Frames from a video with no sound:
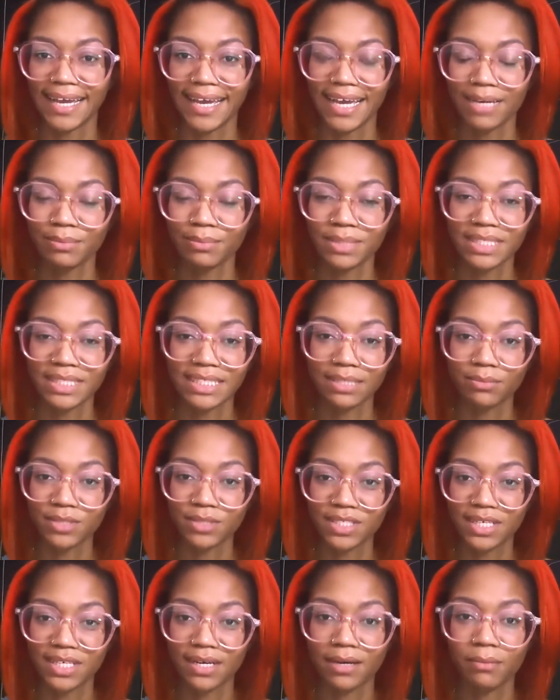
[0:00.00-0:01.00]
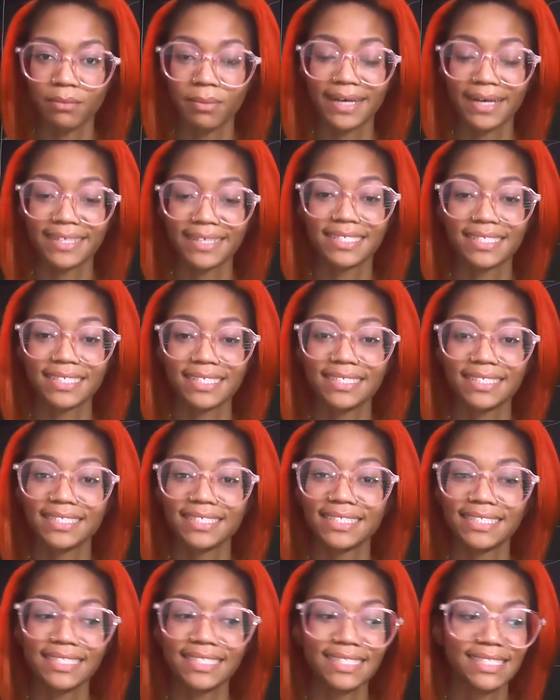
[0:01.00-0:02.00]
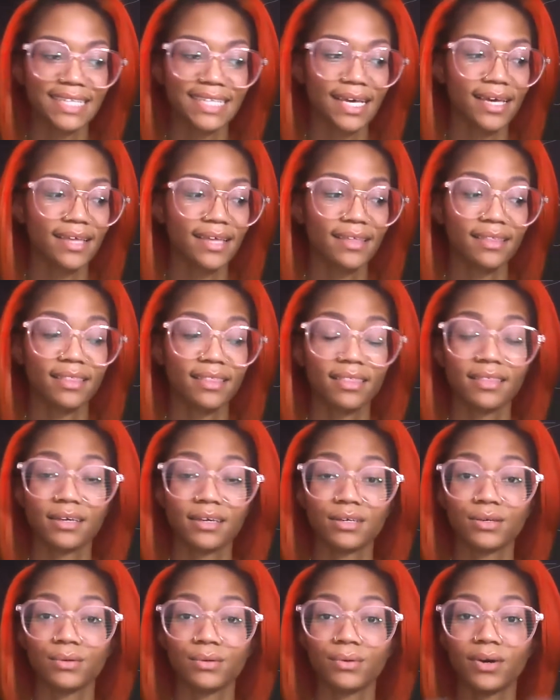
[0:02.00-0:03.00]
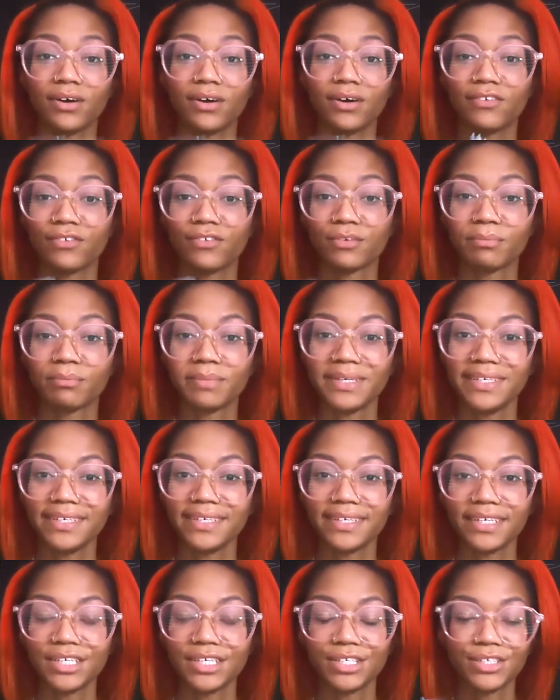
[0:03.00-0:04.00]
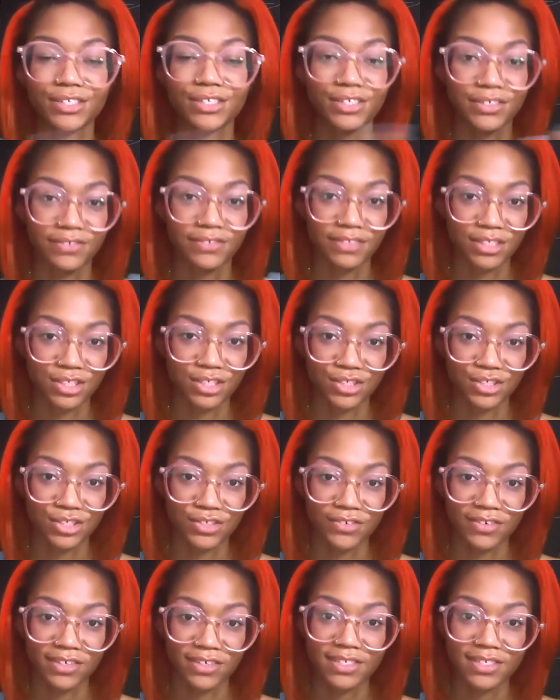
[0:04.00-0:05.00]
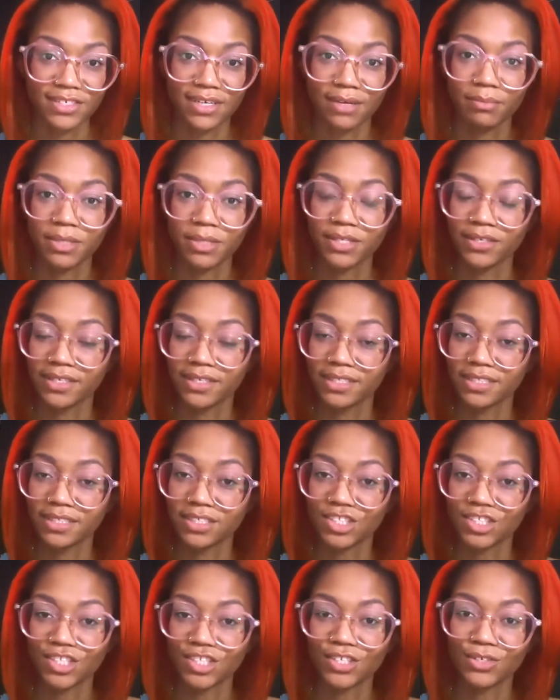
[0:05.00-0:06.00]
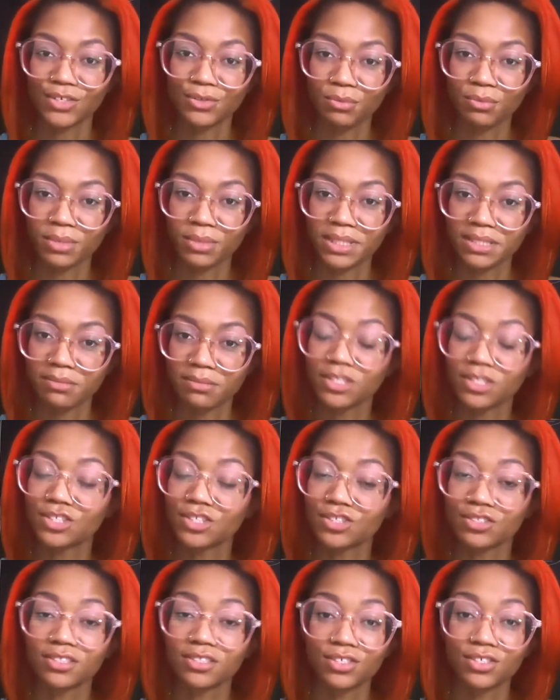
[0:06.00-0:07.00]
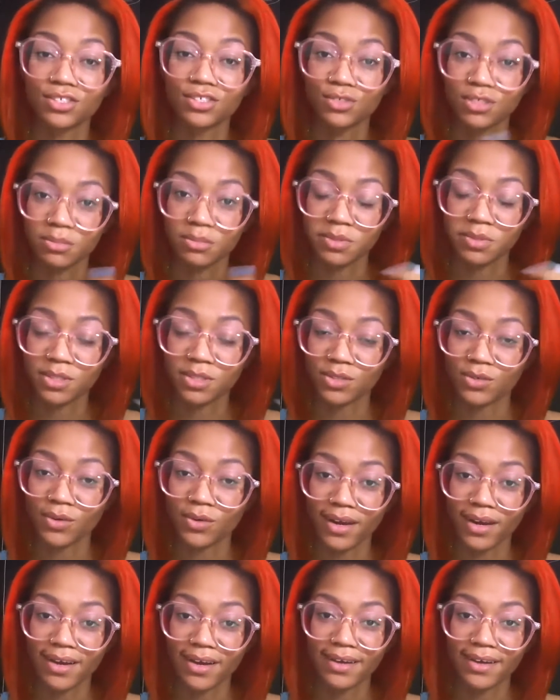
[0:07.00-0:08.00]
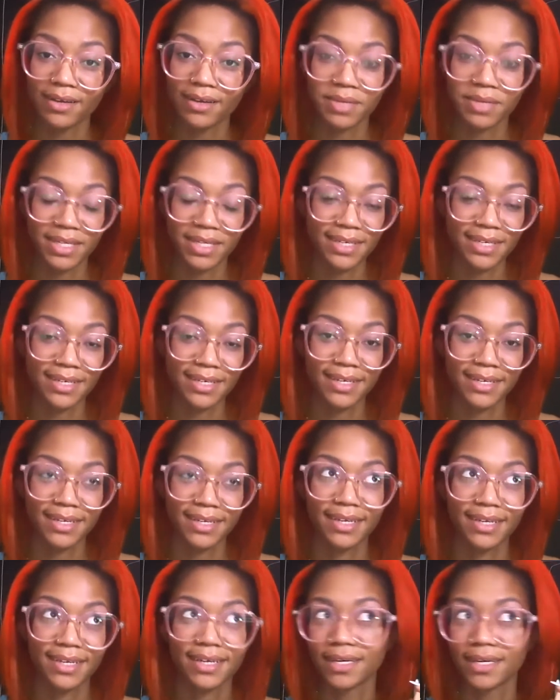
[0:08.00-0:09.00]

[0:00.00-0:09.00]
Happy summertime, Pisces. Thank you all for being here. If this is your first time here at this channel, please make sure that you subscribe and